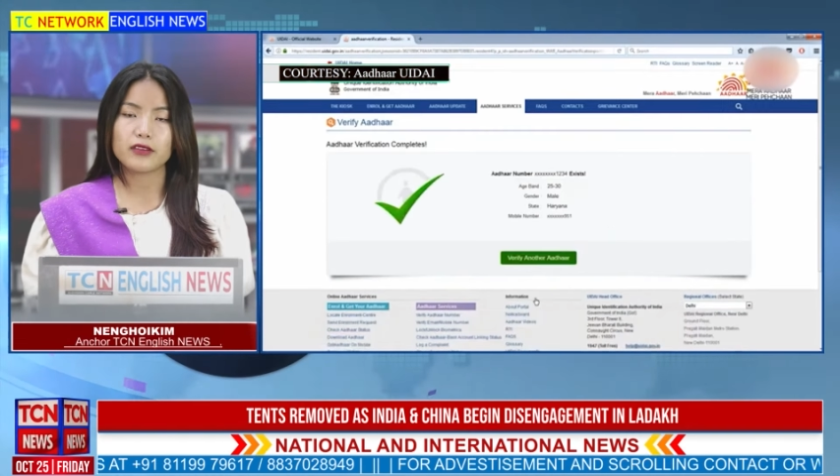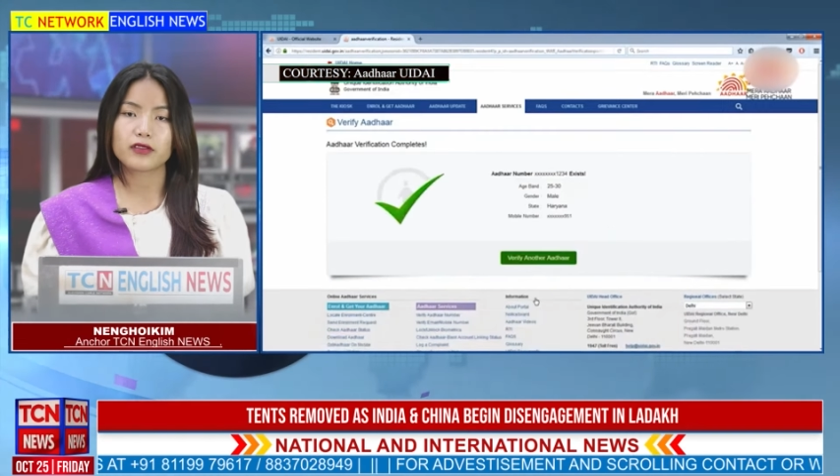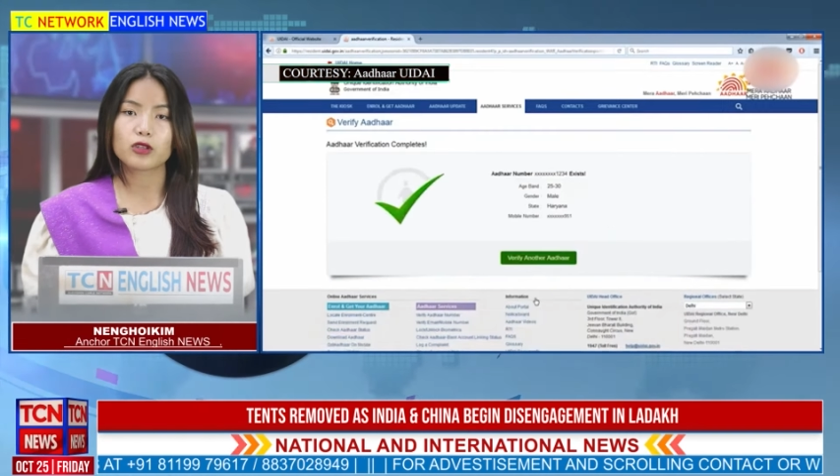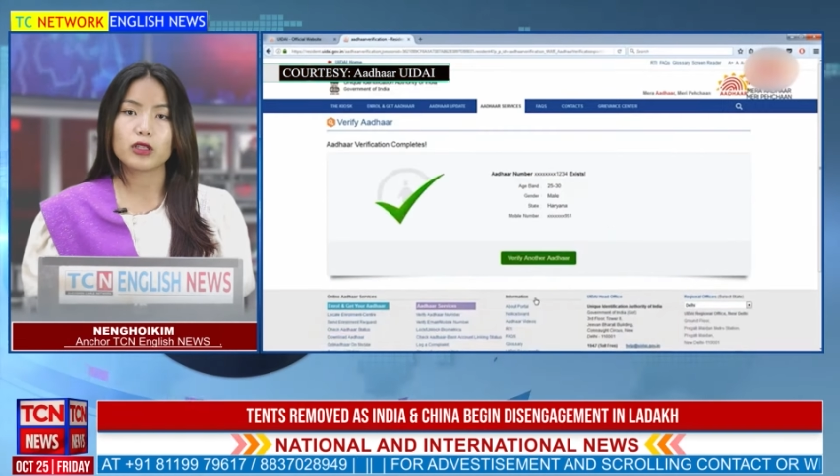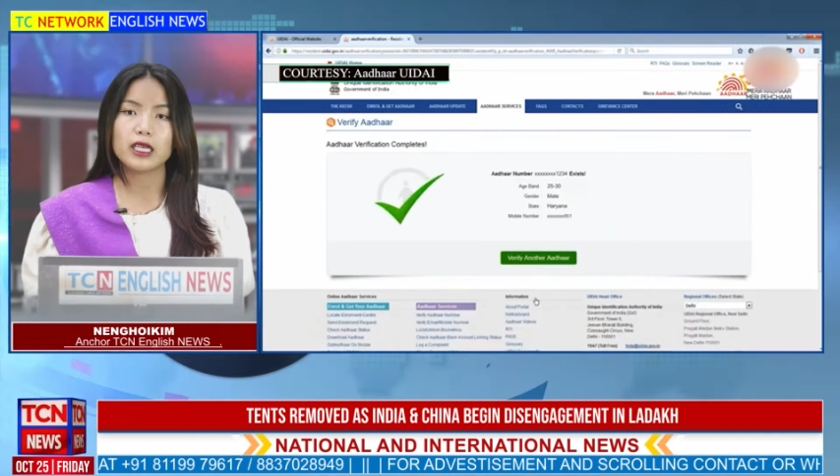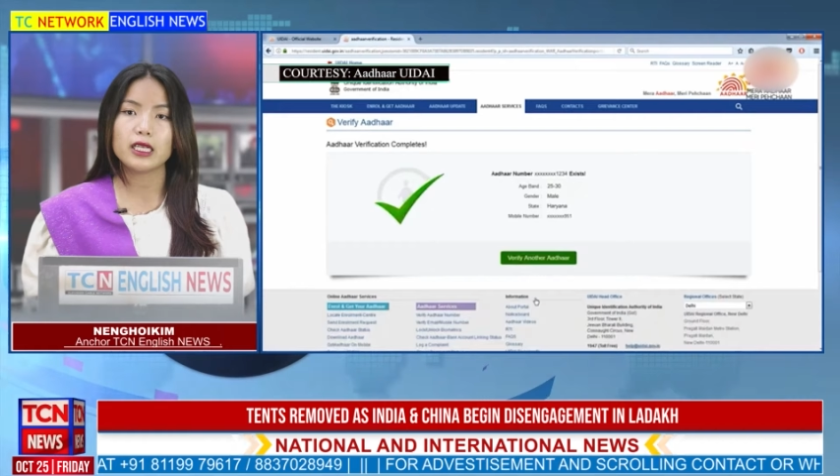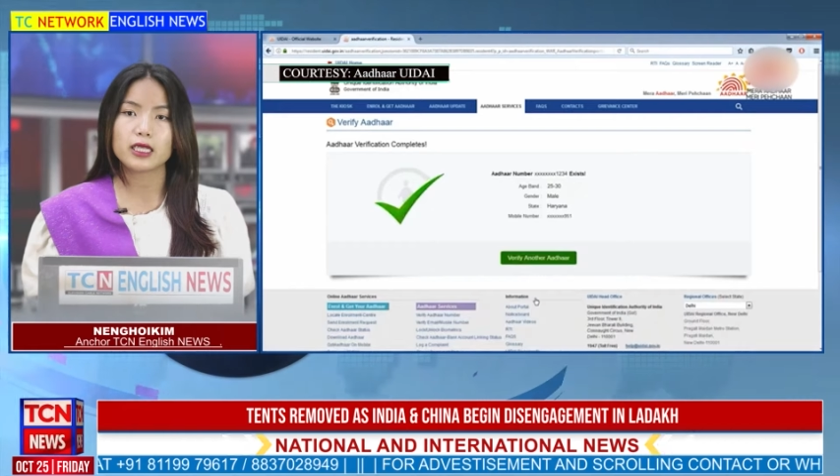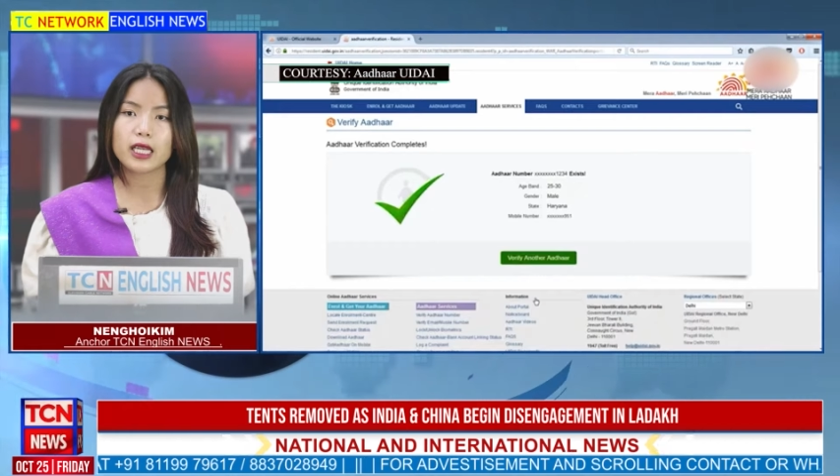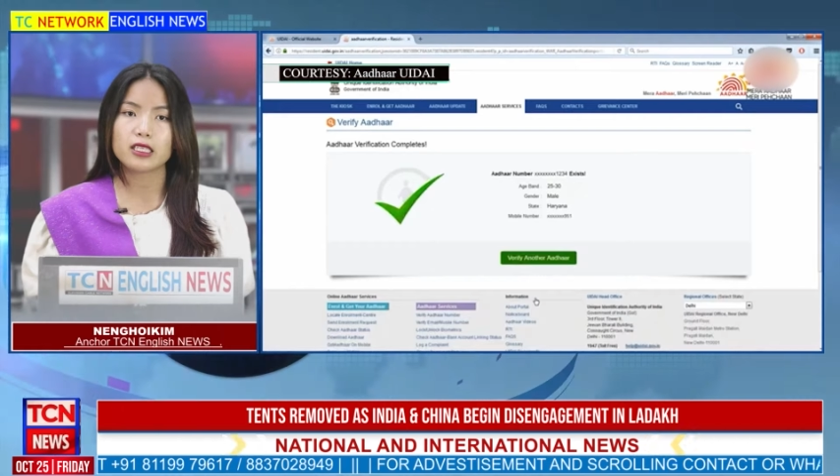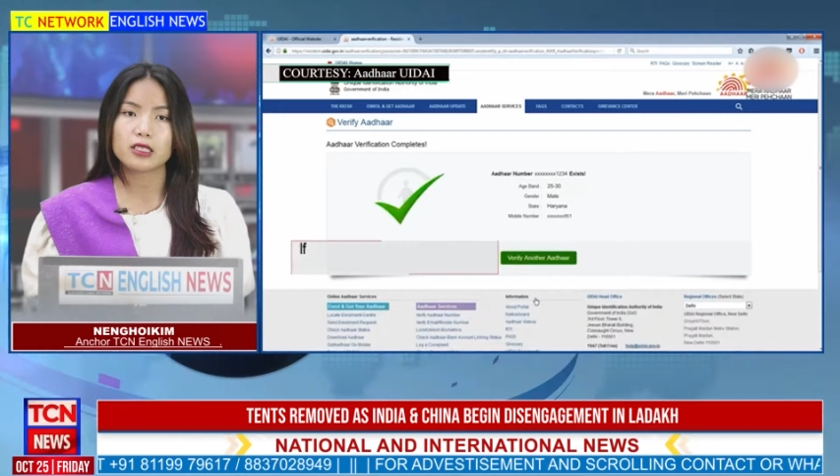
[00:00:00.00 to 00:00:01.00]
if
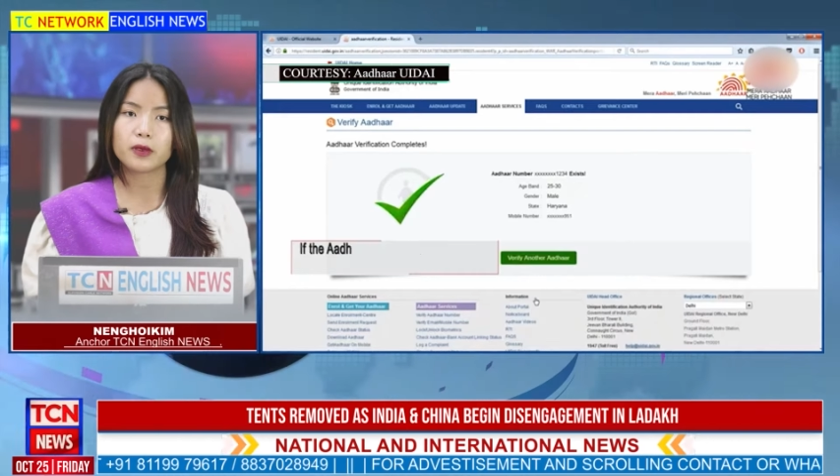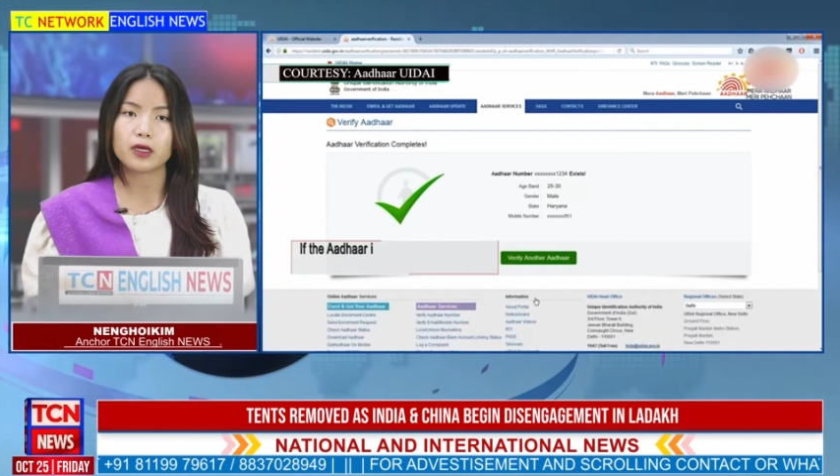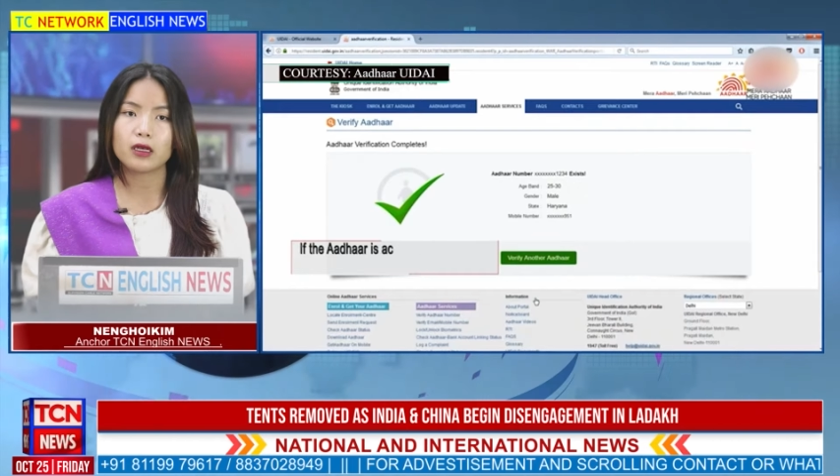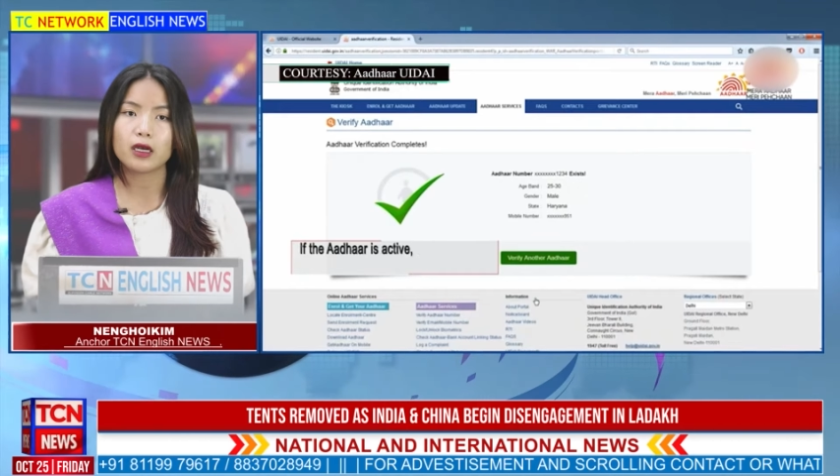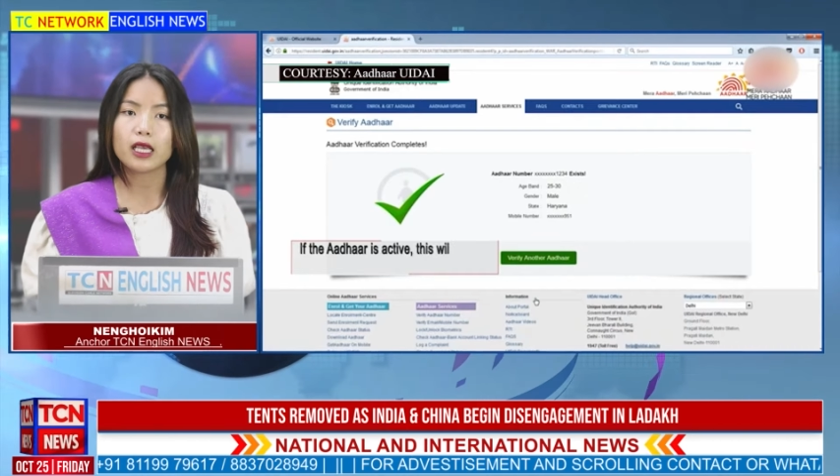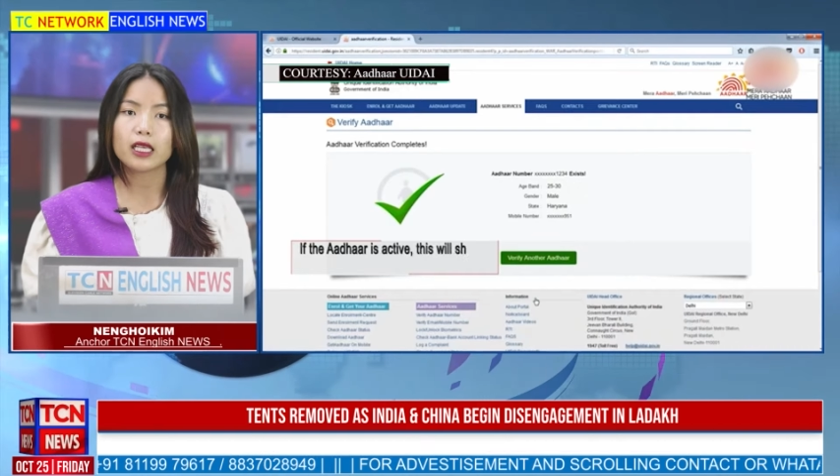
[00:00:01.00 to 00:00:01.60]
calculated as per